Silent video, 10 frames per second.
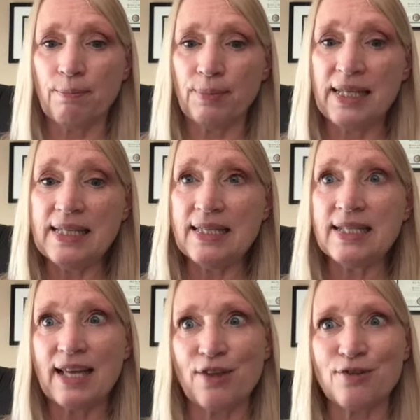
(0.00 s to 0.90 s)
pieced
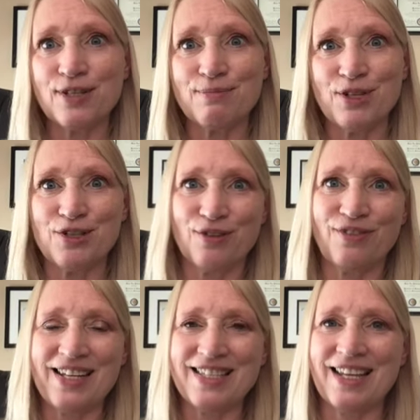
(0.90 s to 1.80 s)
together some
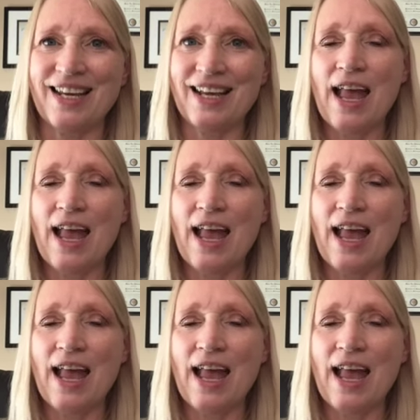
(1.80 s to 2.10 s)
interfacing